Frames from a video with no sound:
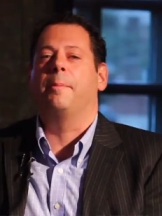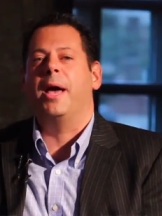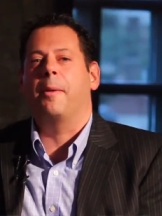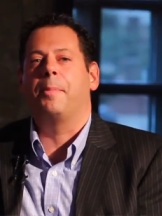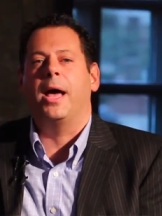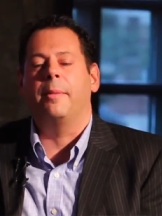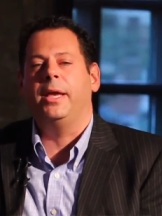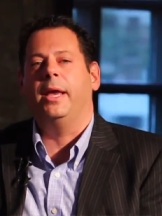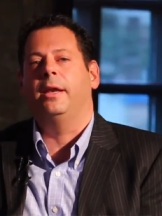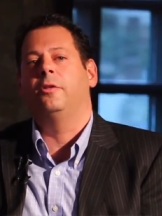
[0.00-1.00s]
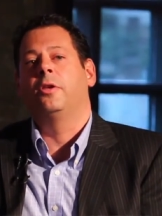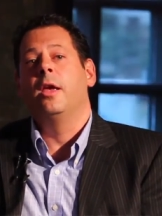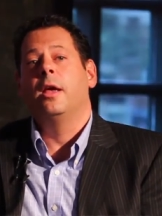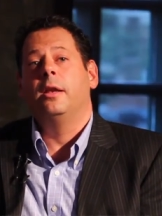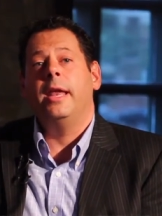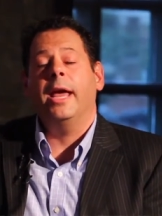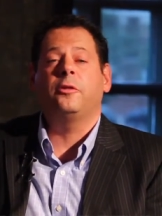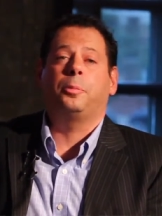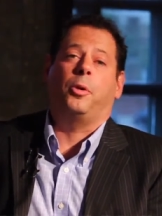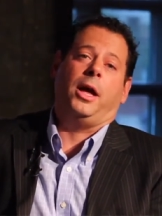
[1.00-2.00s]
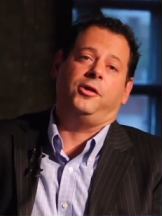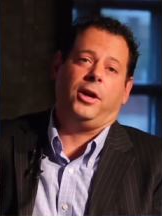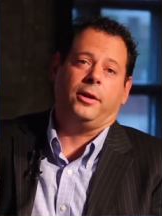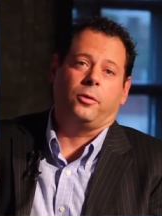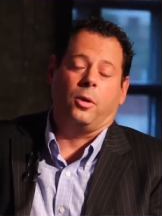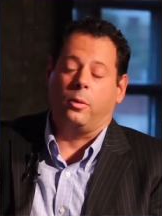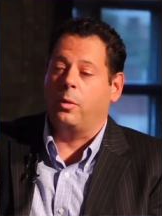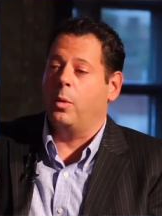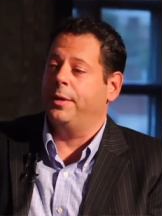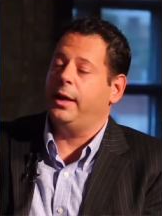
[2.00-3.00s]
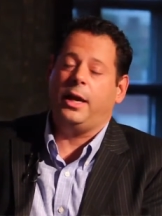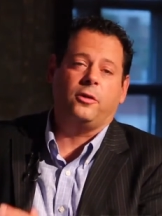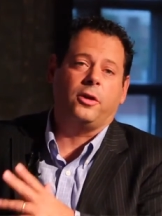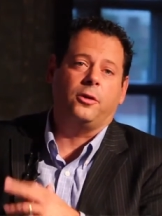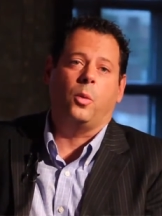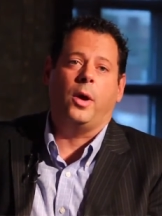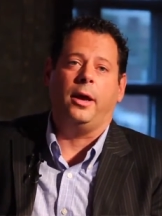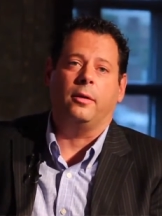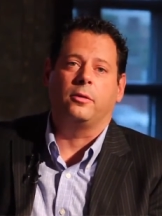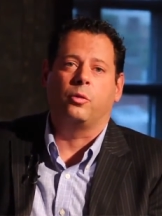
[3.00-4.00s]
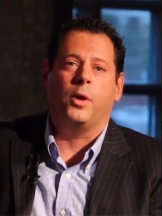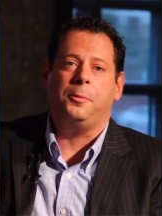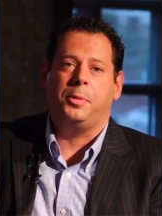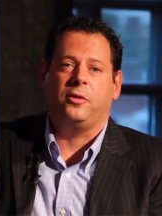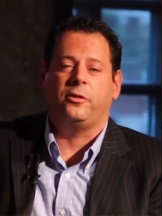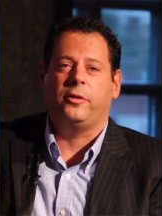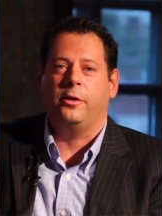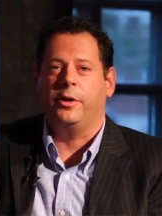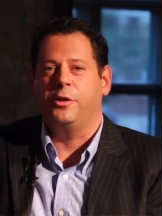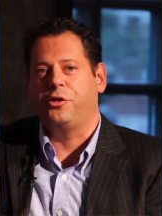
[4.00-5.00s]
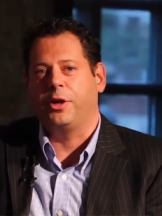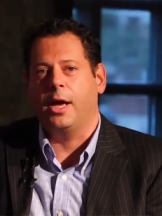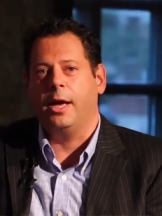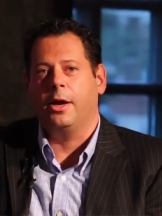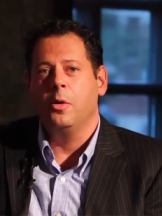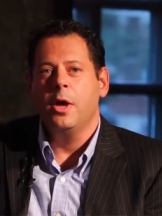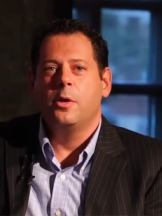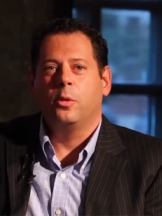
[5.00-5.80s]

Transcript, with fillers: about Bobby and his next project or the one that he has underway, a great business here in Chicago.